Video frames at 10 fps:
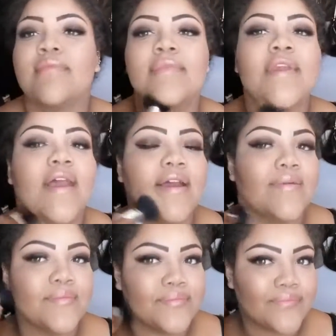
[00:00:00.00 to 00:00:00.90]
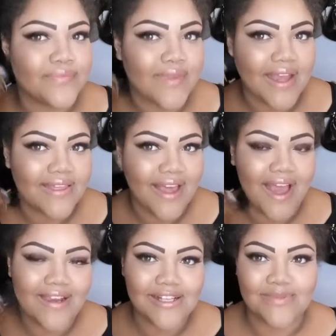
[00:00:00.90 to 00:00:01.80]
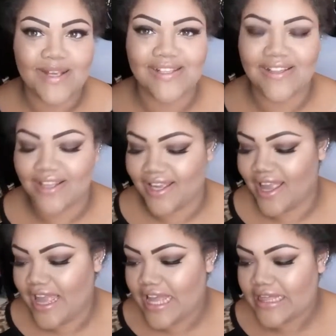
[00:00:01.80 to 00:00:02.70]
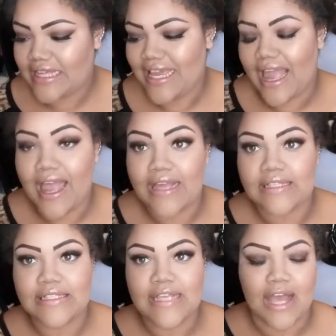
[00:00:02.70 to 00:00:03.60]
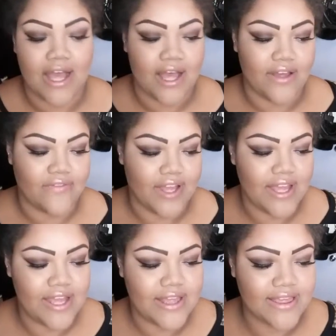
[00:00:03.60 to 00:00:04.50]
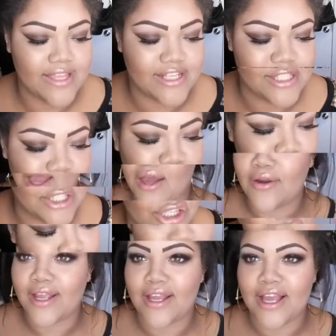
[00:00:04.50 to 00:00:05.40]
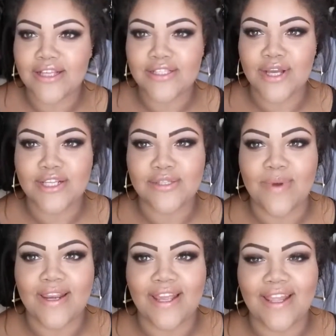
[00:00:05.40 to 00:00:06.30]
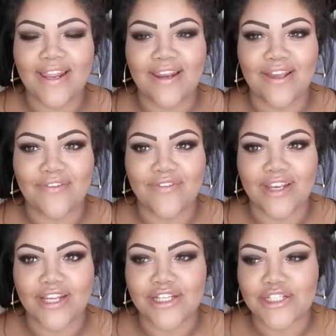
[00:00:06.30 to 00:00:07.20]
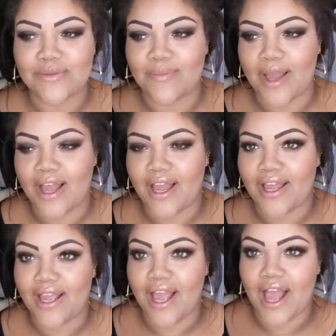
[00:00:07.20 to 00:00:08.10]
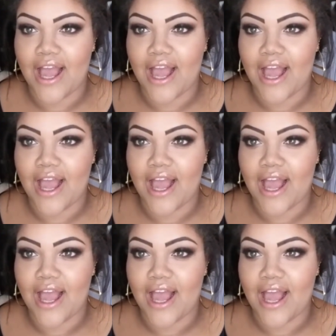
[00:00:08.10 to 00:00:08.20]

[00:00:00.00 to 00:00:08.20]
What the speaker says: Okay, and that is basically the end of this look. Right, so I just went in and I finished my